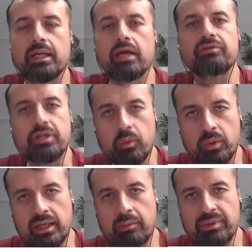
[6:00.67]
Now, if you don't
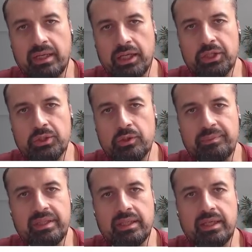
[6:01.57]
want an application to
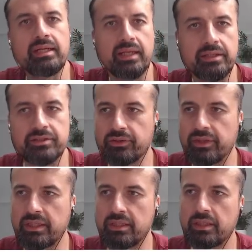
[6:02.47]
appear in a
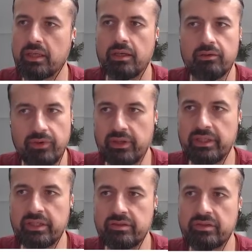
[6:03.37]
category, very
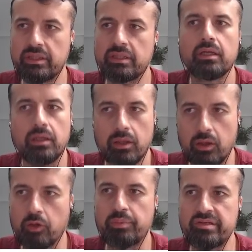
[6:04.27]
easy,
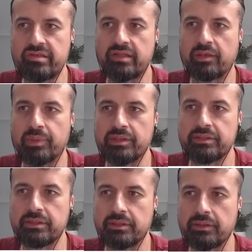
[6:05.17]
long press the select
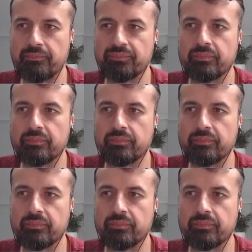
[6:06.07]
button,